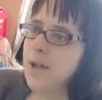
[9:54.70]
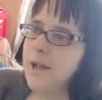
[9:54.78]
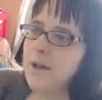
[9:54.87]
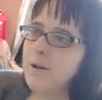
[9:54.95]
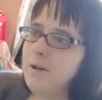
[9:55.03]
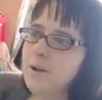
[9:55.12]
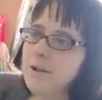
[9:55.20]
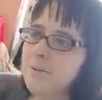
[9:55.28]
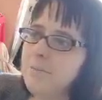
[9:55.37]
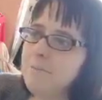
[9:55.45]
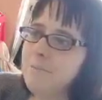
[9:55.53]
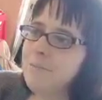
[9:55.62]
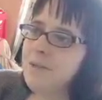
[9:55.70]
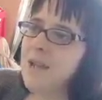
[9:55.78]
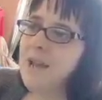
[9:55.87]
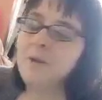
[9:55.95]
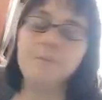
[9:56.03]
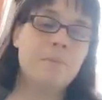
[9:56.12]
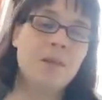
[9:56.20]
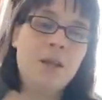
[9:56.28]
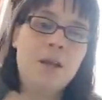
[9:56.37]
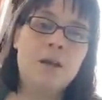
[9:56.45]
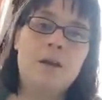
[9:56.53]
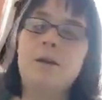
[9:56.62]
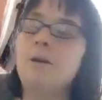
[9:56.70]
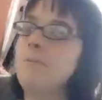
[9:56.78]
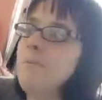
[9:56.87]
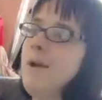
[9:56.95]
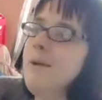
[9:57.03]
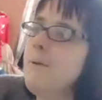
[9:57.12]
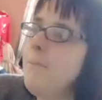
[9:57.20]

yeah, I kind of, yeah, made my